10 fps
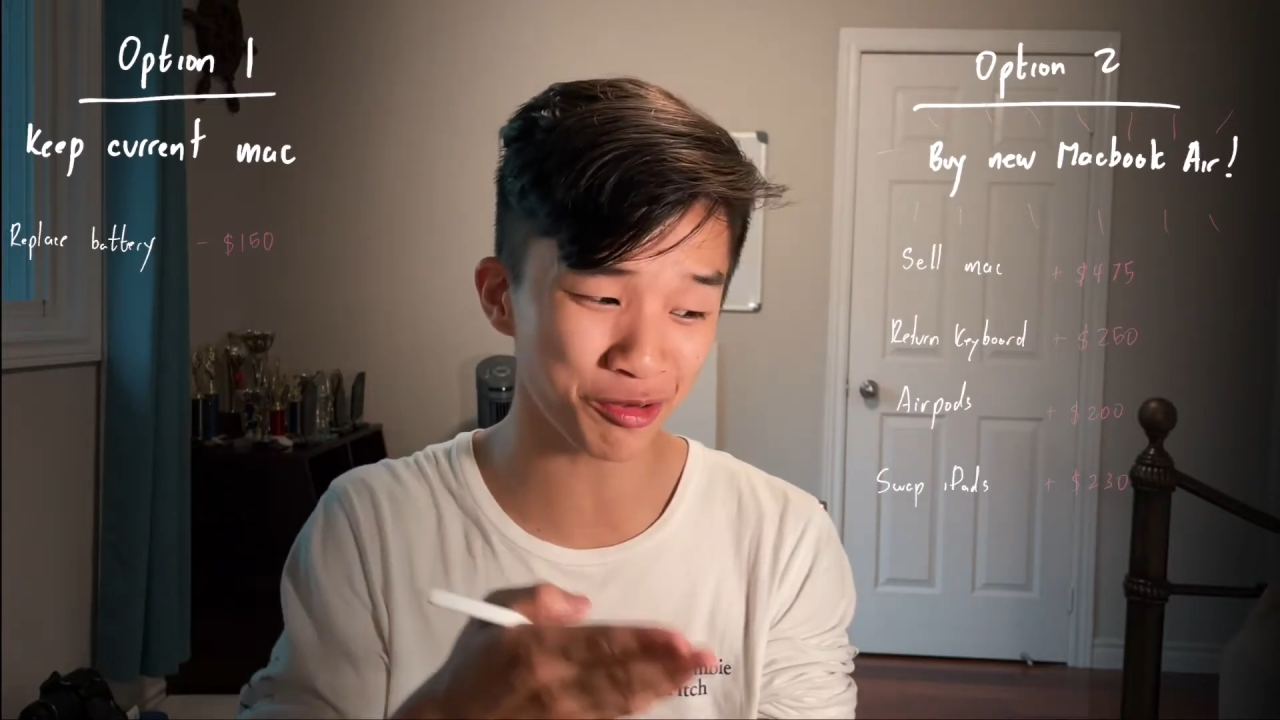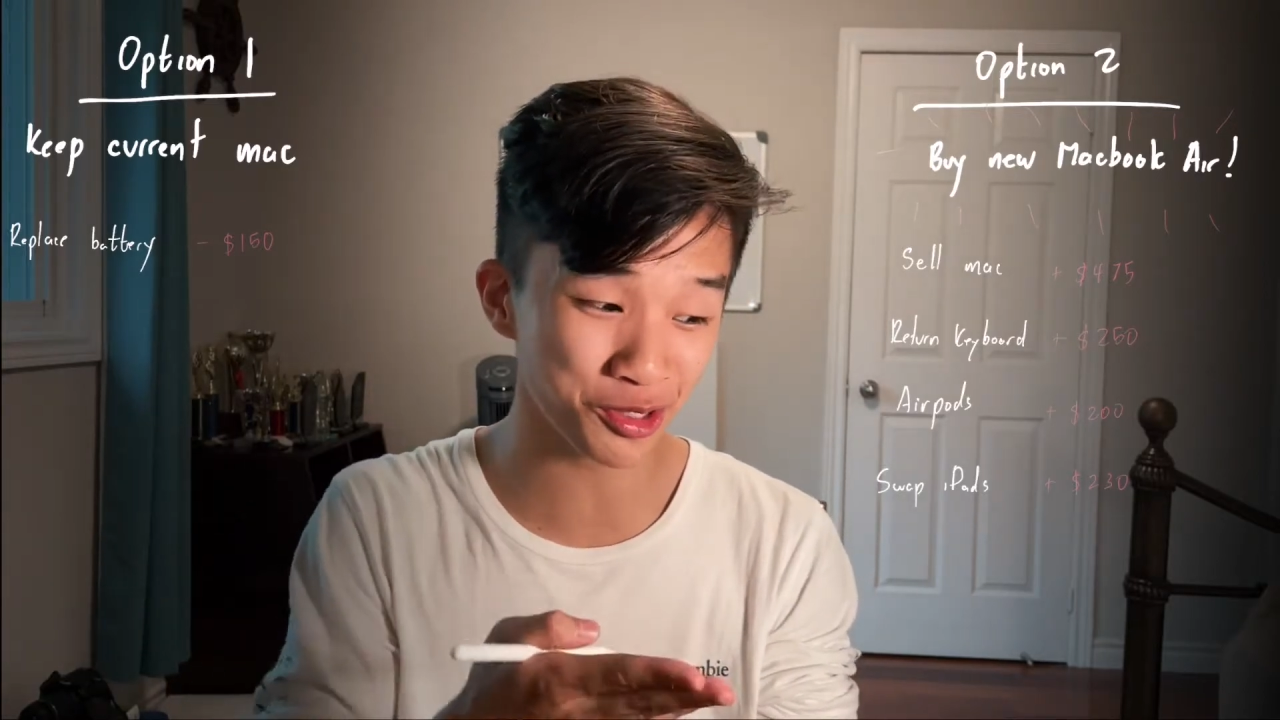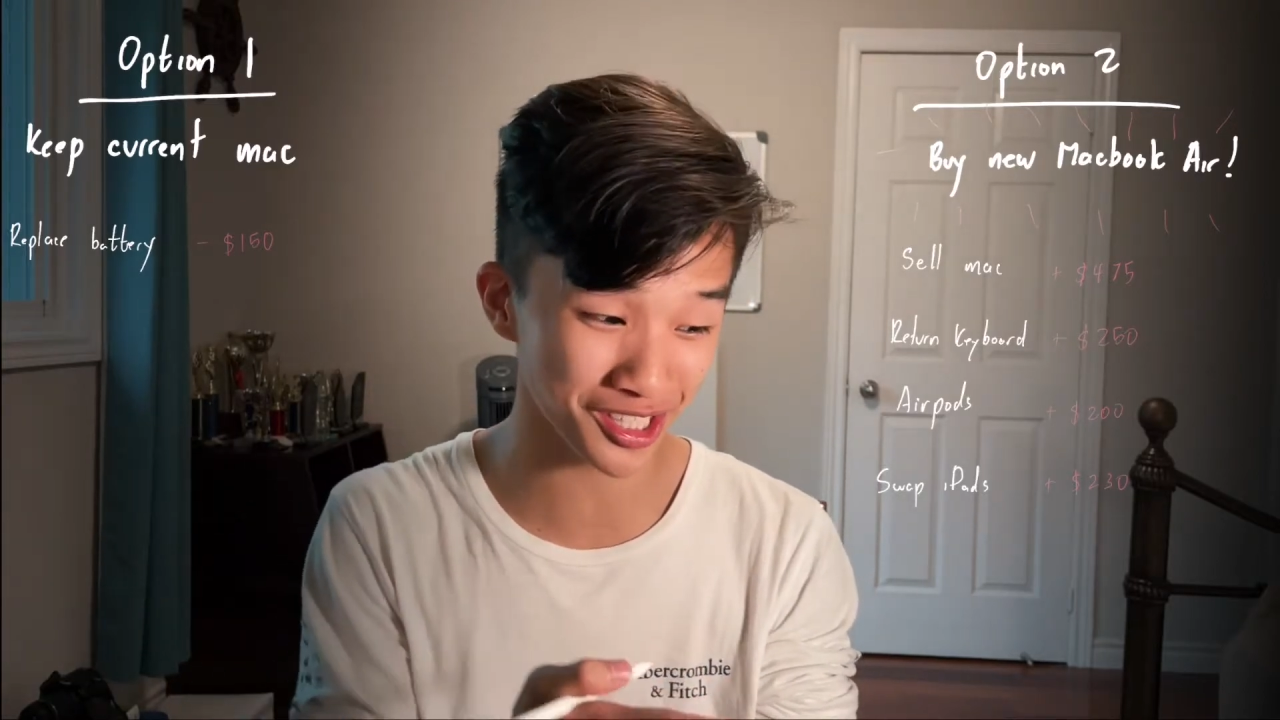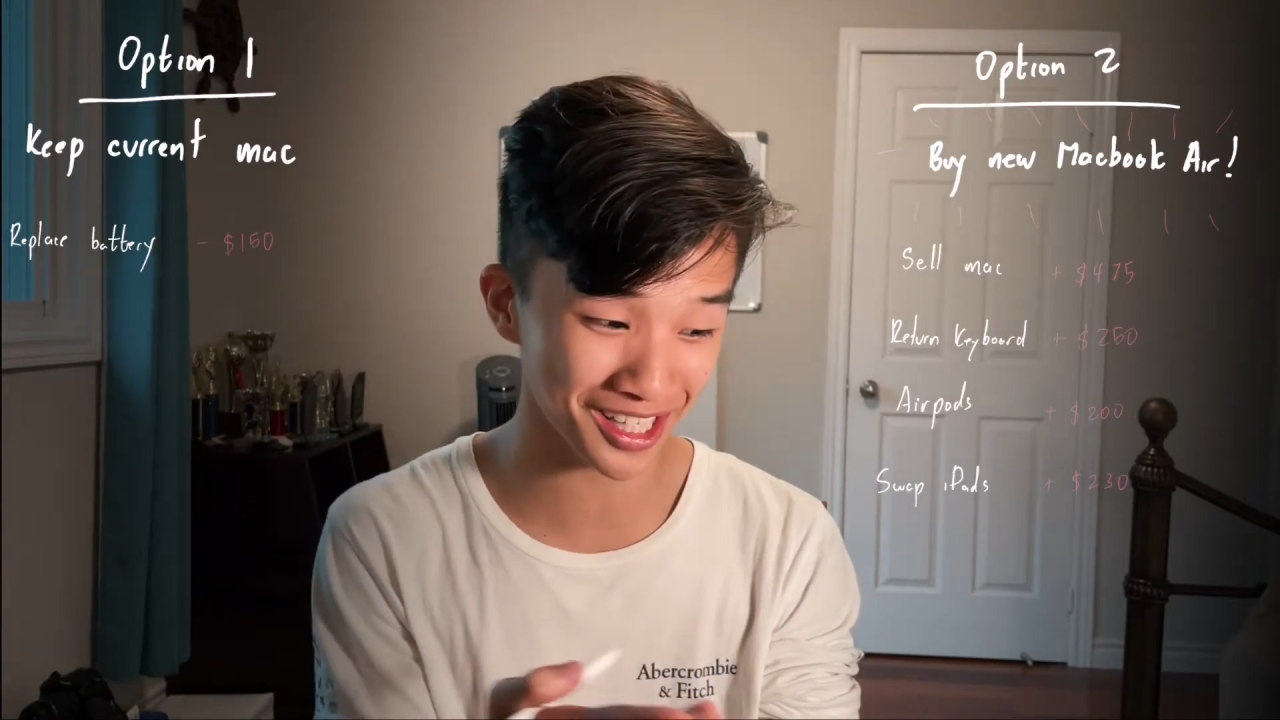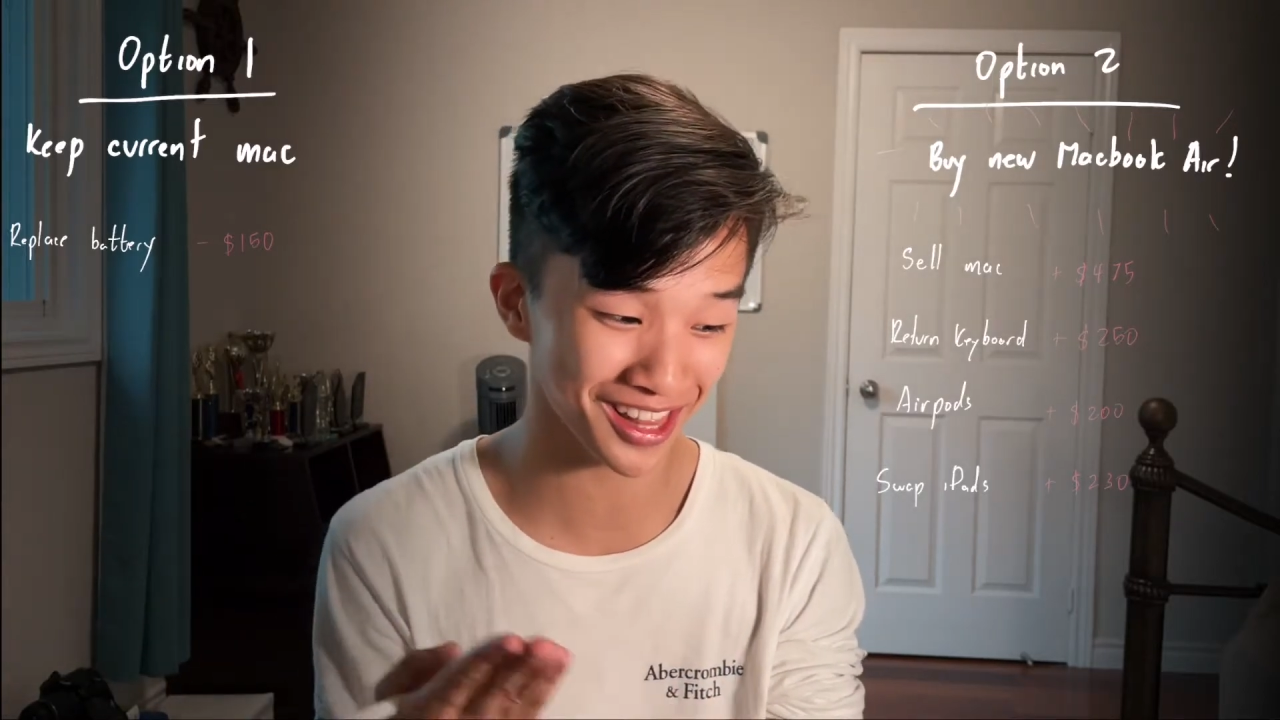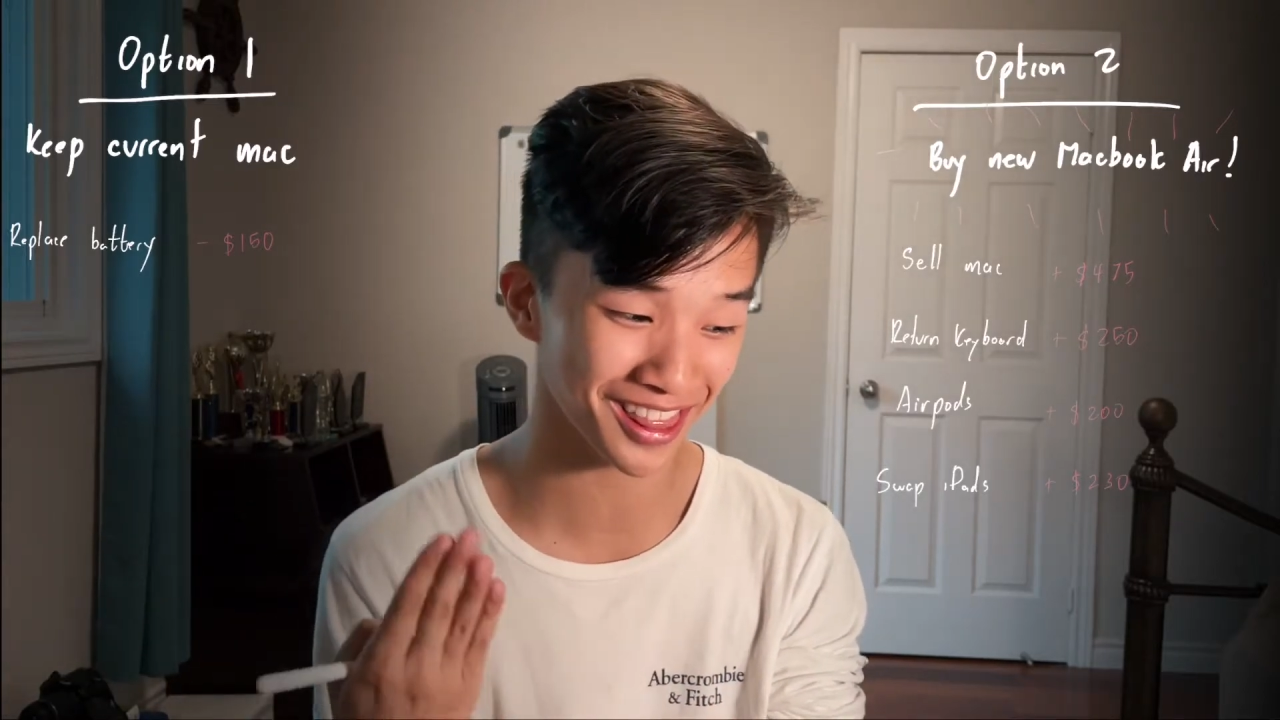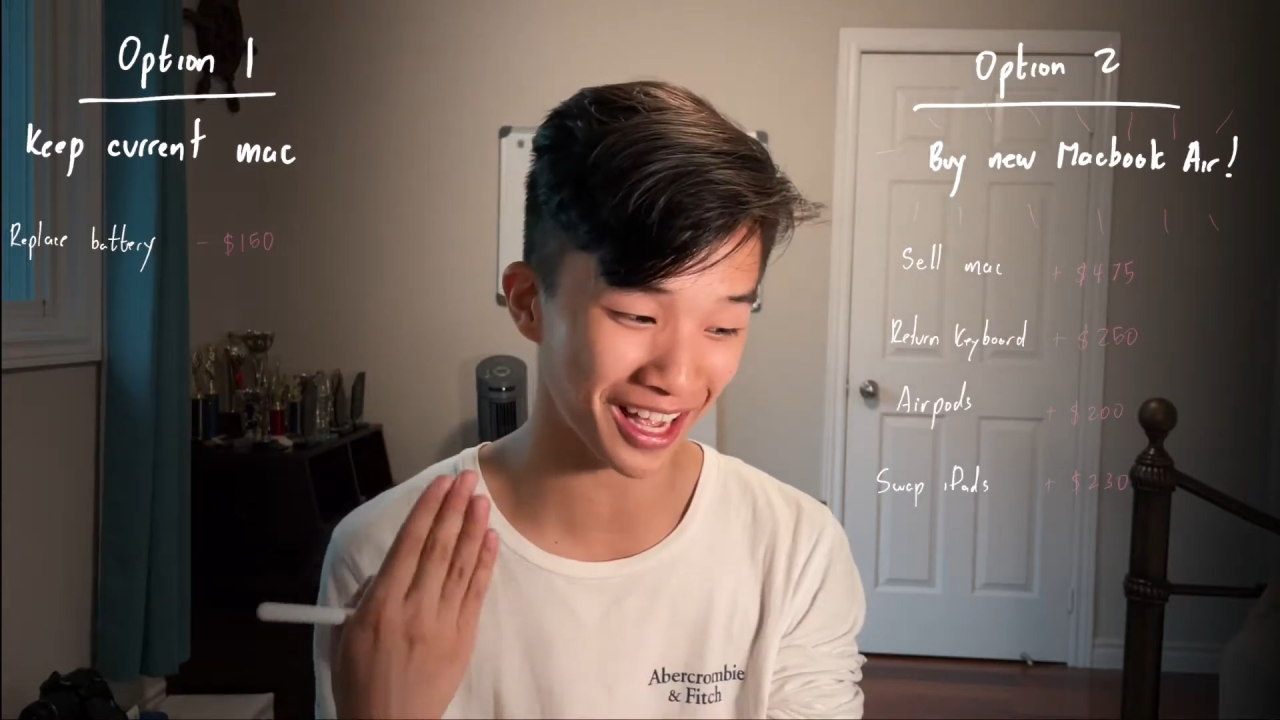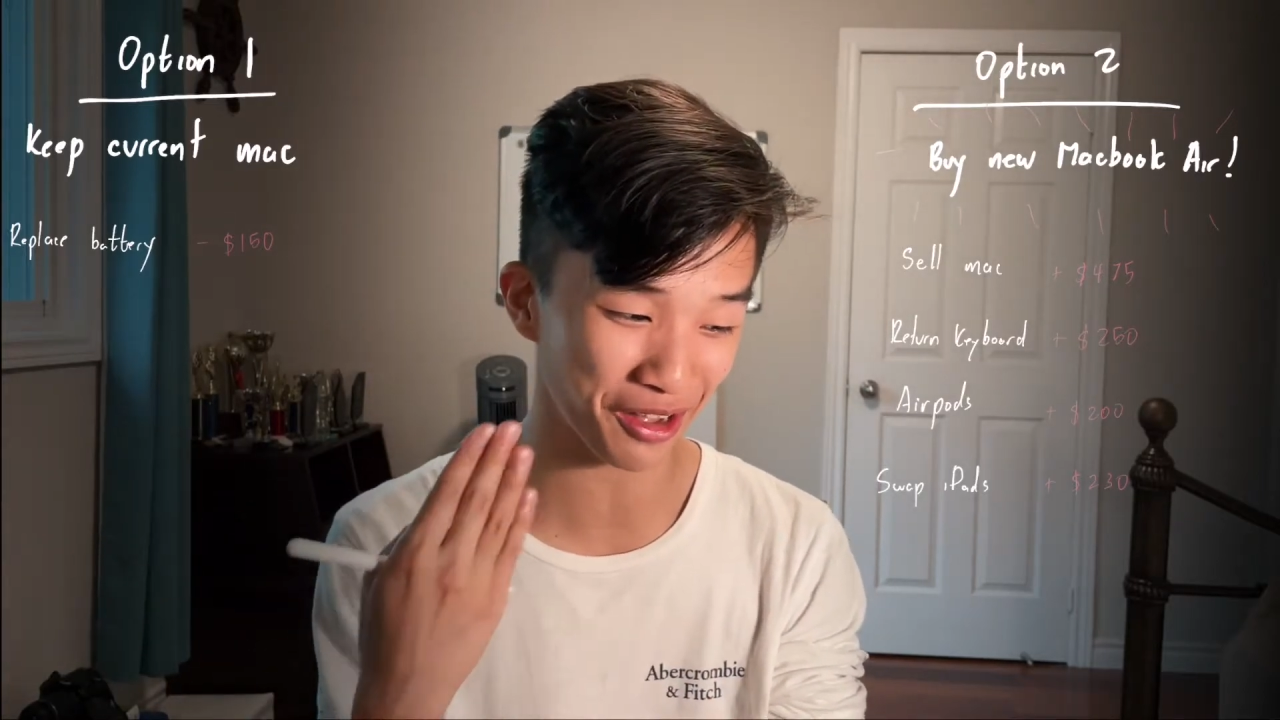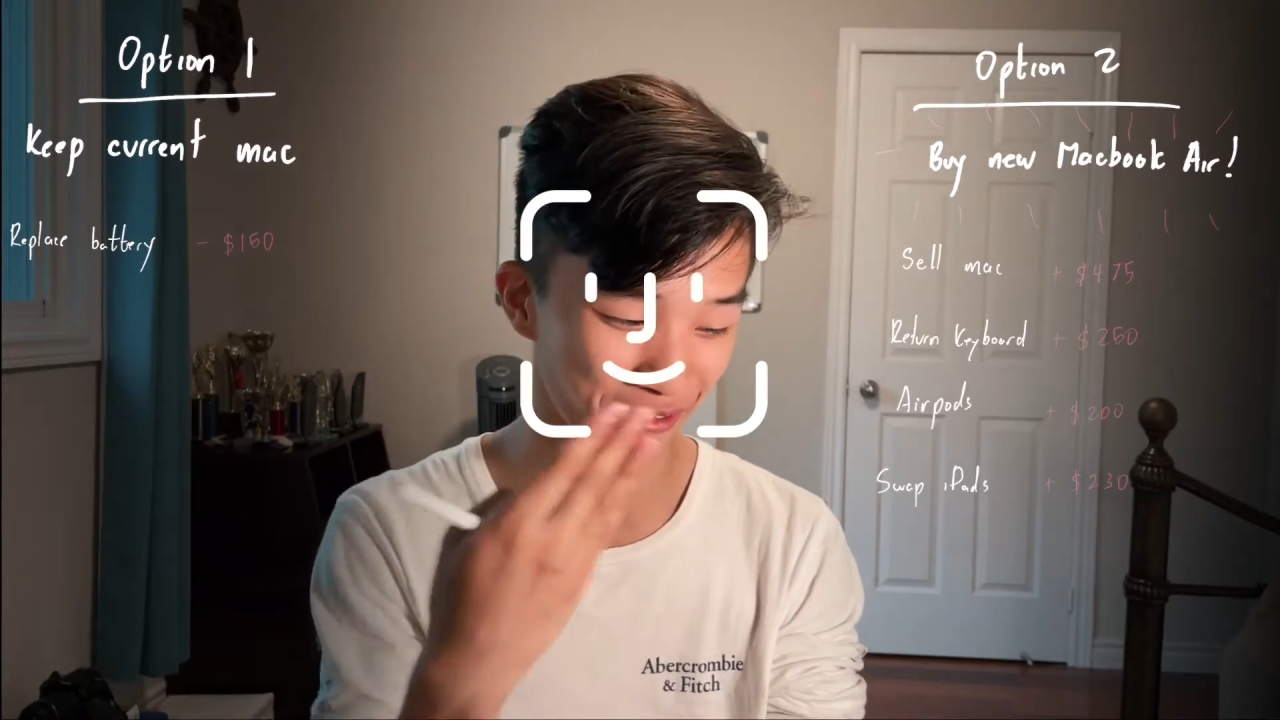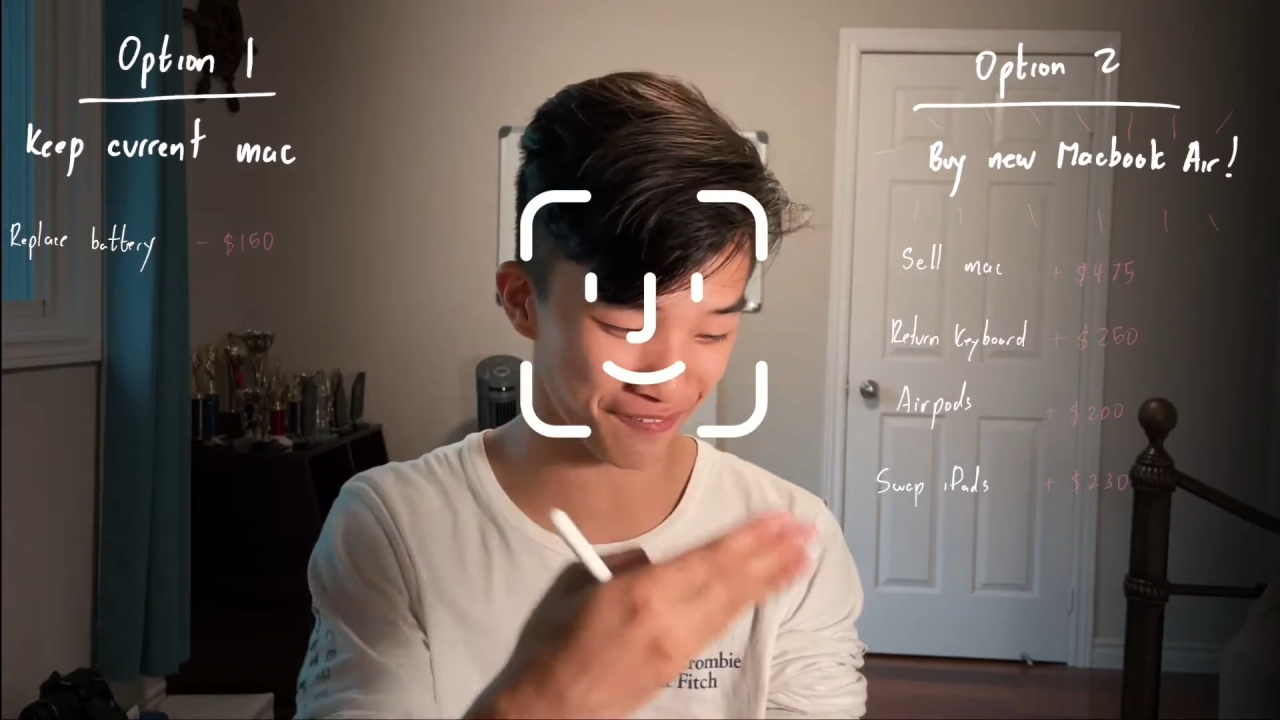really like